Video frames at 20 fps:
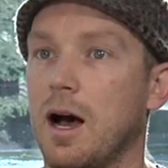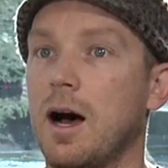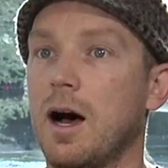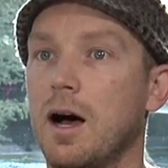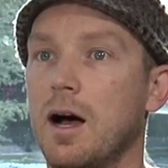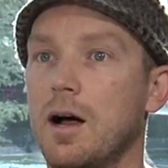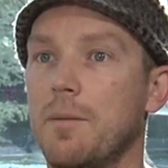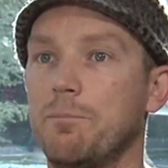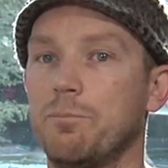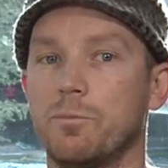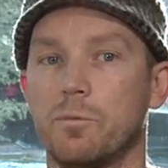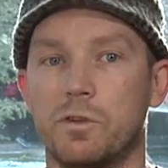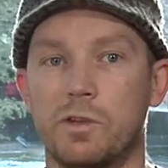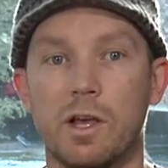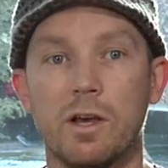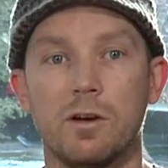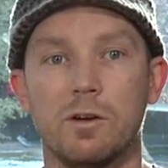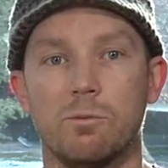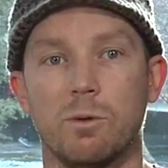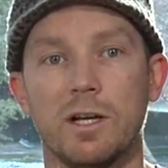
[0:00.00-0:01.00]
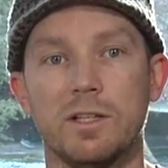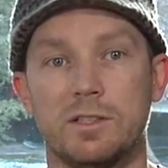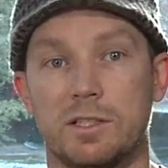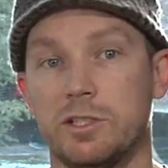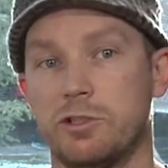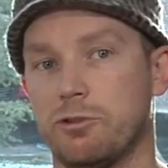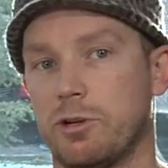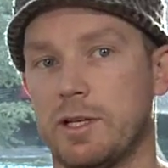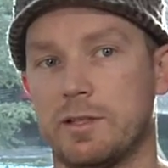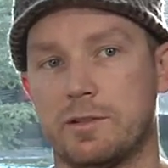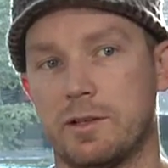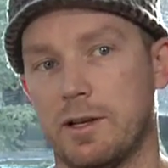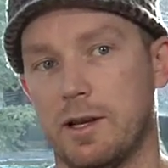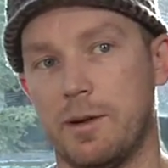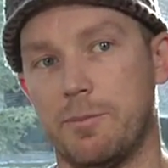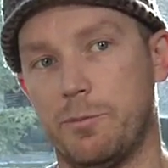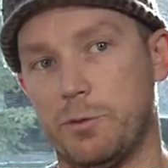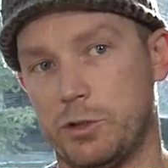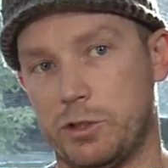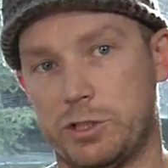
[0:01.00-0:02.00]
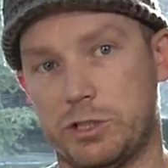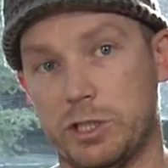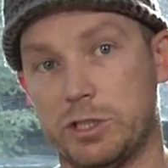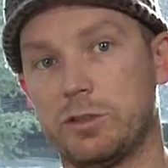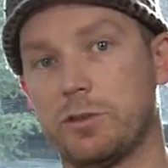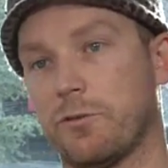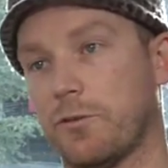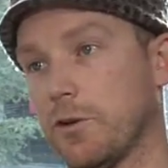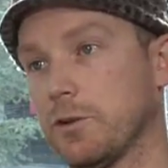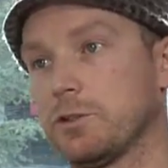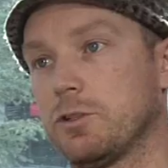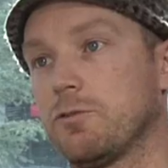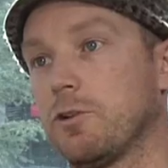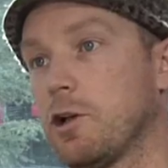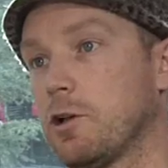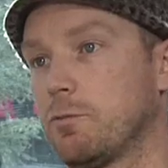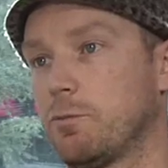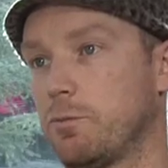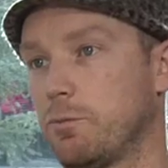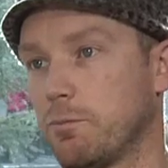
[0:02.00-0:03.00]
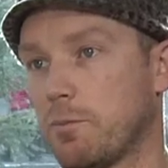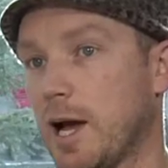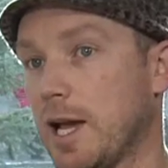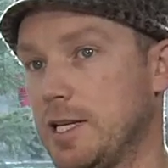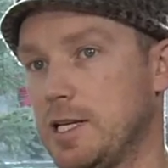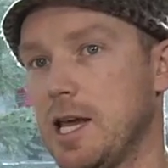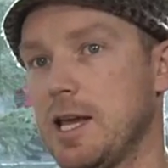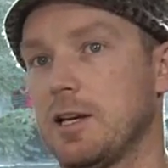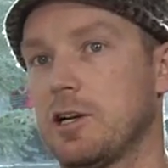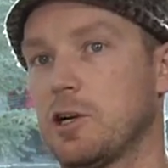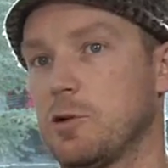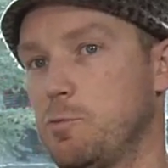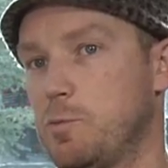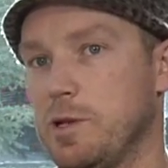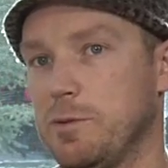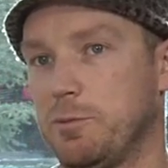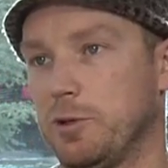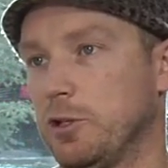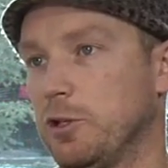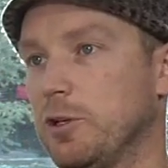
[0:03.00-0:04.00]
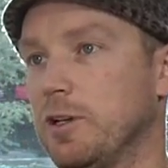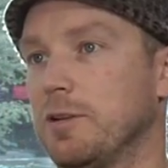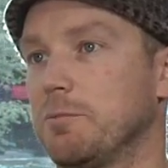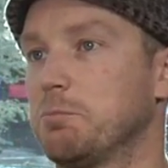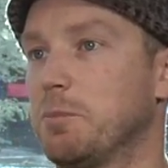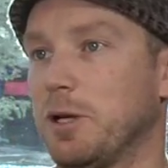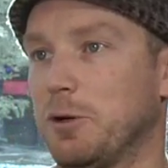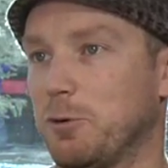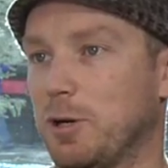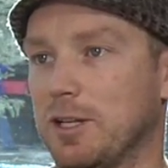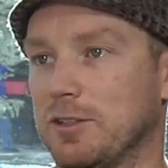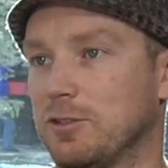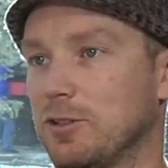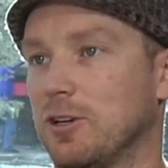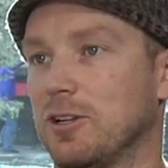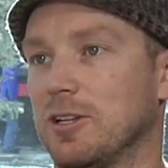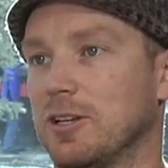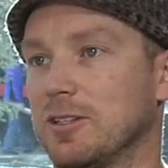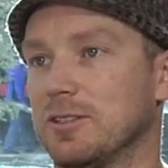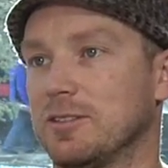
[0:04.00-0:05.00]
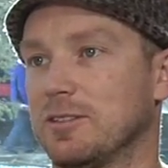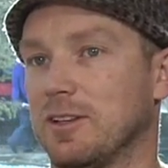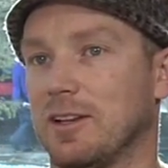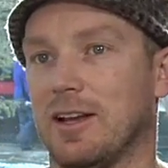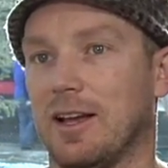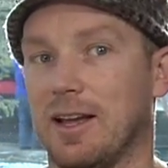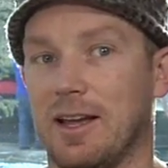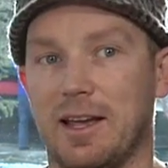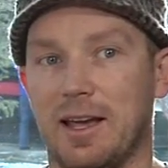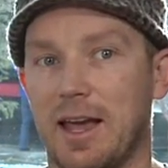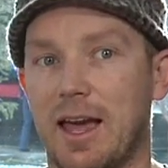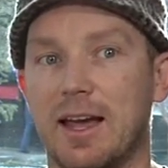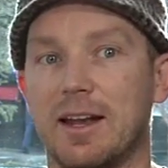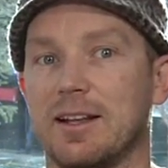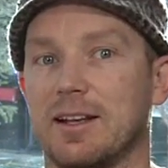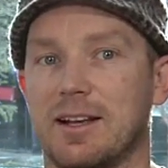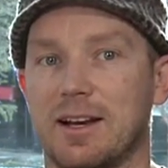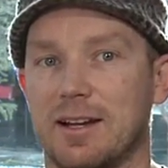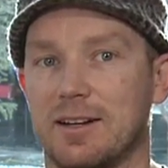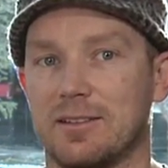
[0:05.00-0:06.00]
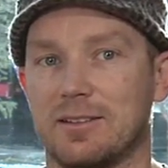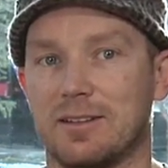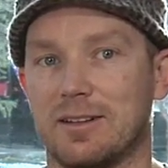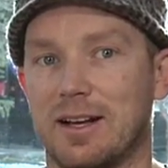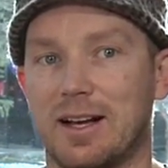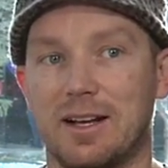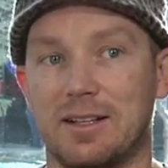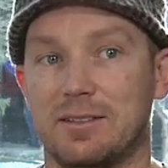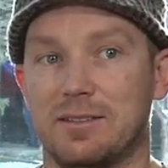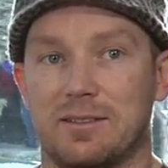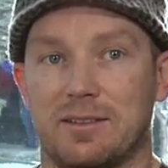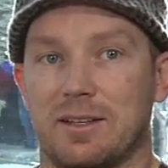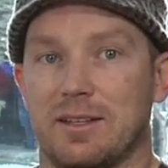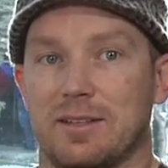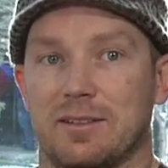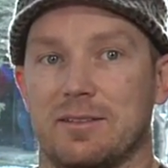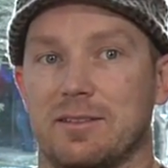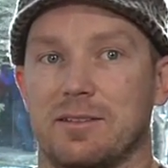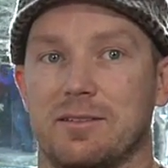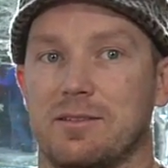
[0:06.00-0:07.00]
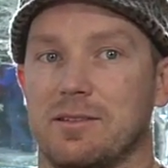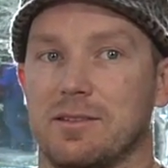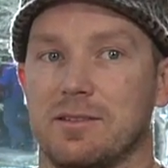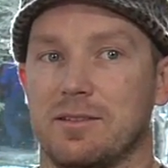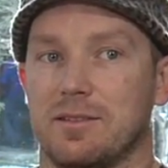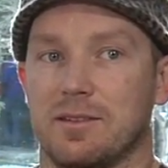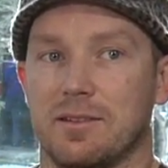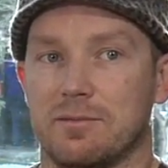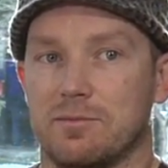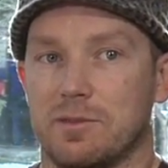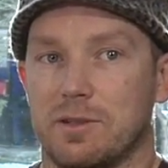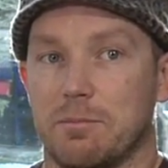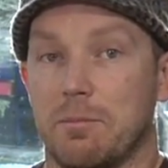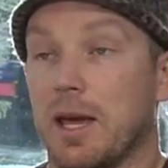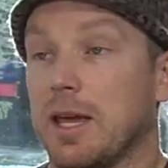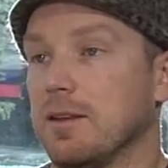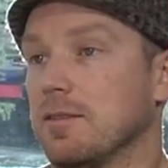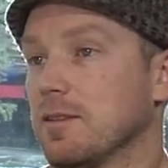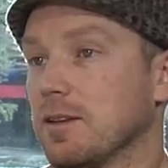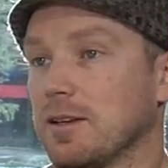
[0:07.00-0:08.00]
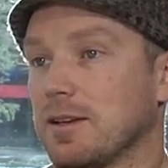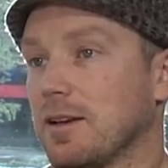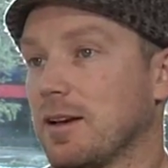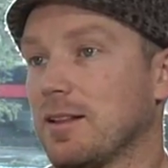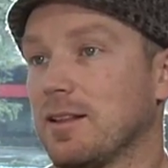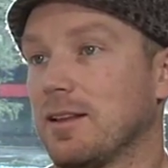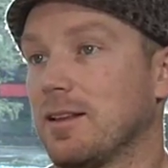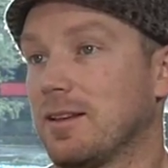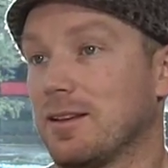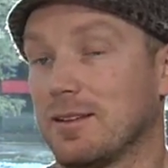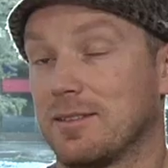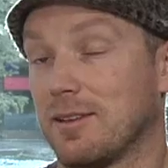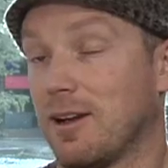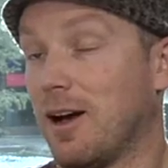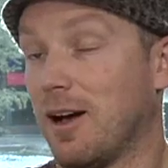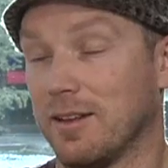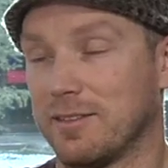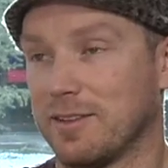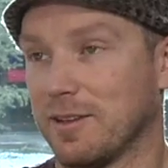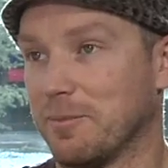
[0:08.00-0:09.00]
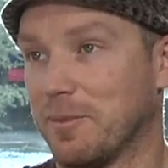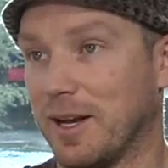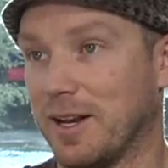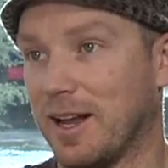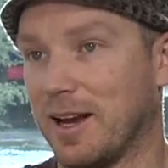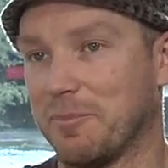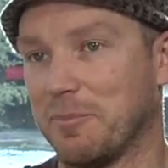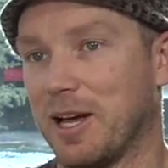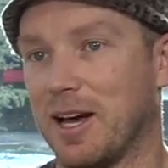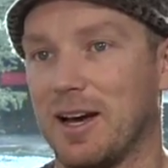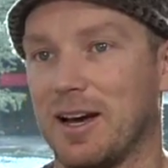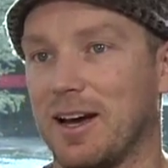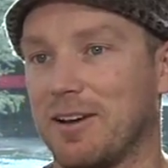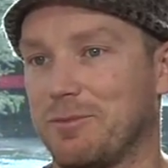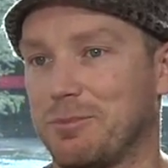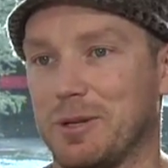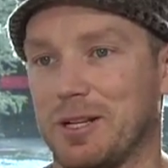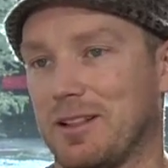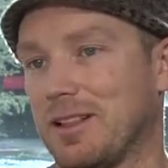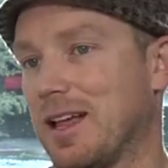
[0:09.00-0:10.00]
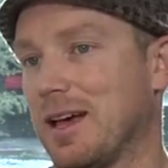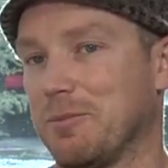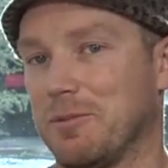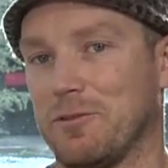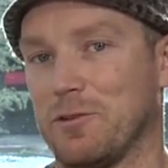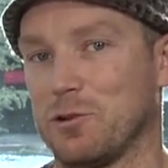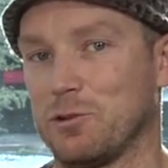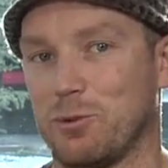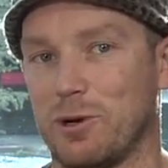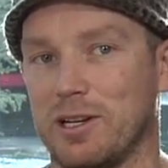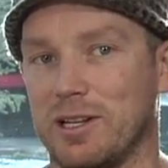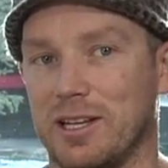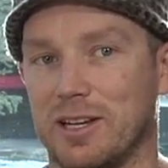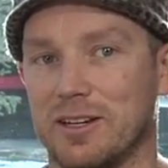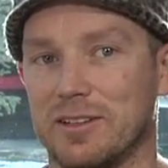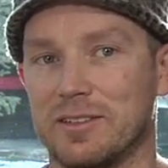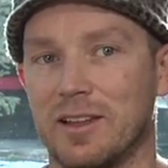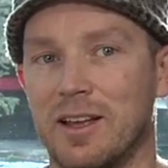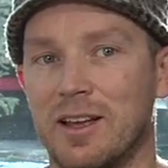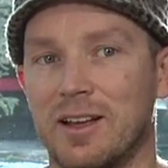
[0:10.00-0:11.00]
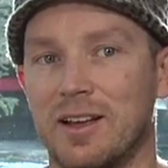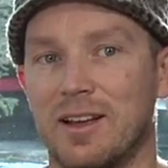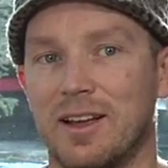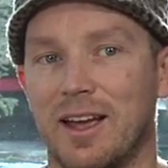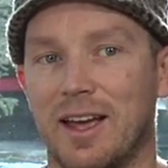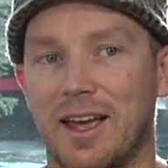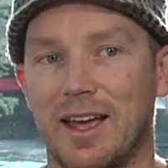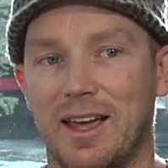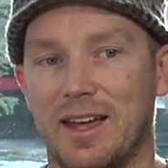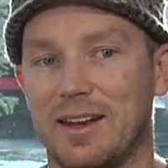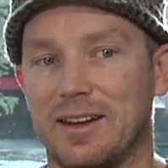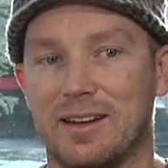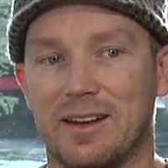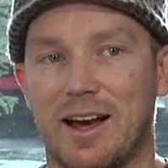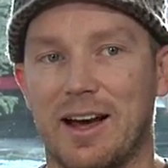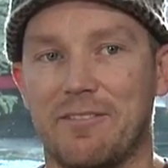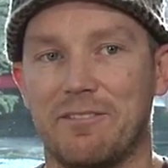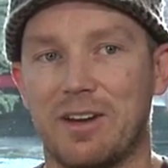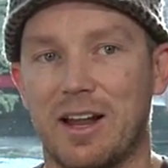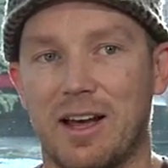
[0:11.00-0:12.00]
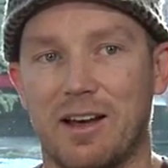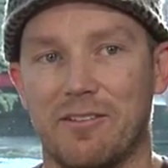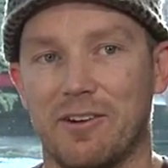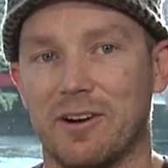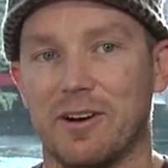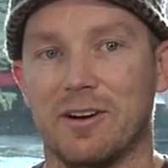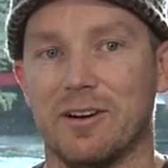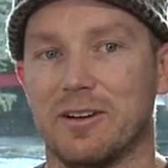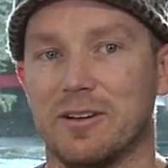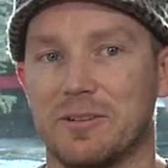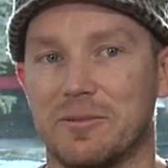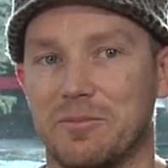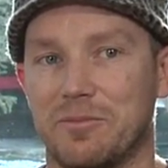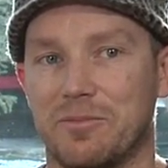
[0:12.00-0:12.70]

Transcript: well, it's interesting. Just first of all, my take on people doing big wall solos, any kind of solo, I just think it's amazing. I think it's awesome. And I've been climbing for 20 years, and I've never,